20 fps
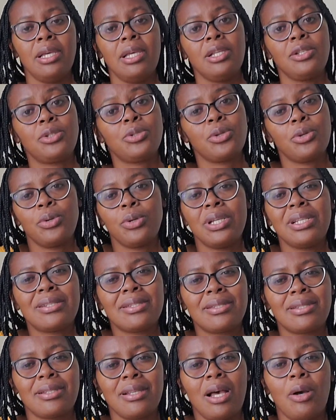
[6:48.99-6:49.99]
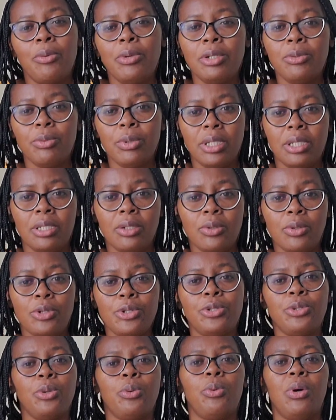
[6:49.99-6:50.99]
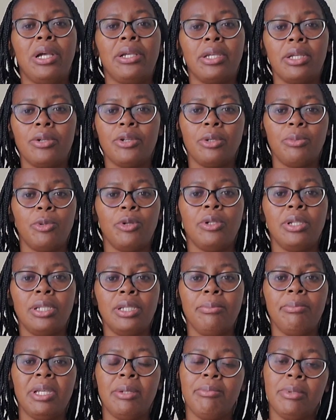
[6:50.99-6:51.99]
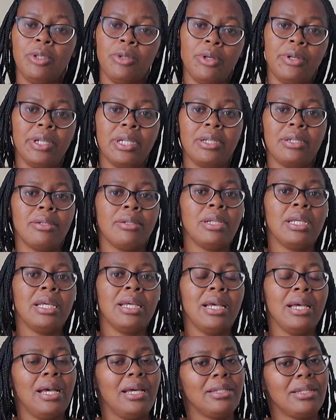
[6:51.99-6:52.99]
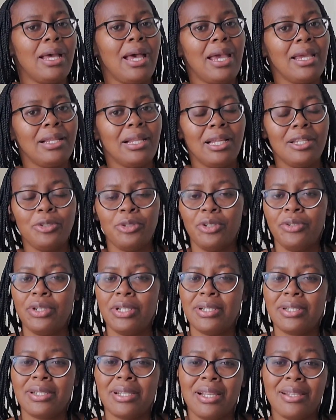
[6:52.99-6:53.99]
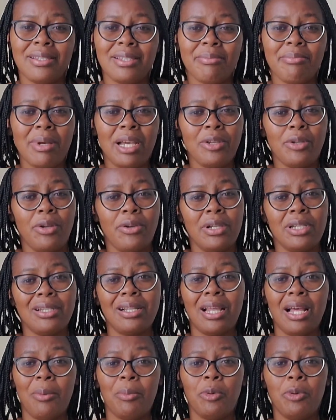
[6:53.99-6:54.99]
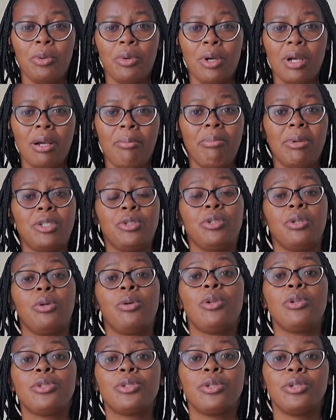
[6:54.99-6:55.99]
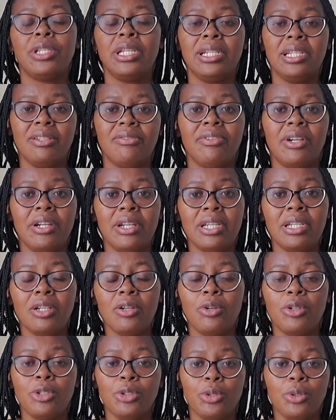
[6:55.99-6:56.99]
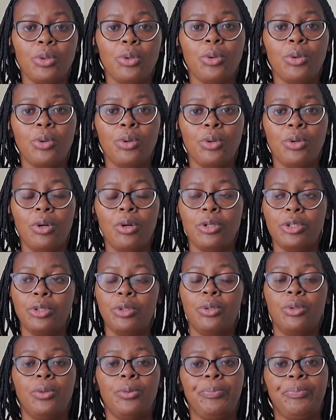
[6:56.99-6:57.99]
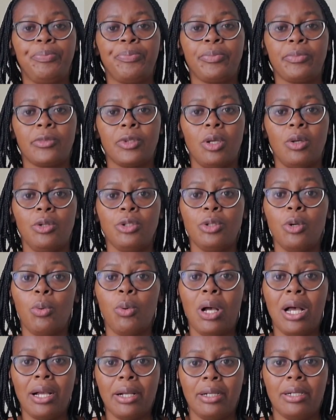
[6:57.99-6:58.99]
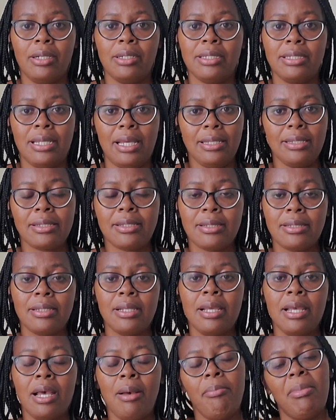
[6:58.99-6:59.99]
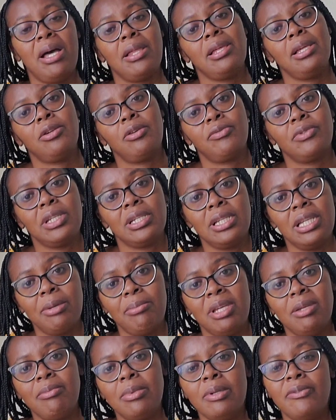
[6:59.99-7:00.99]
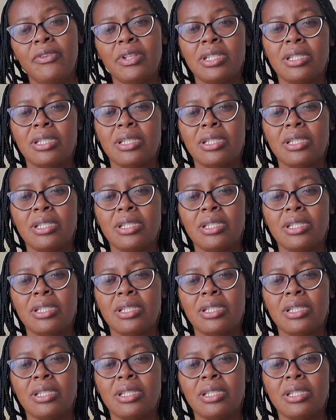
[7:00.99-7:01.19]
And so it's a win-win because you're working remotely. Maybe you're in an island, you're in Zanzibar, you're in Lamu, but you're also delivering on your work tasks. By the end of the day, maybe if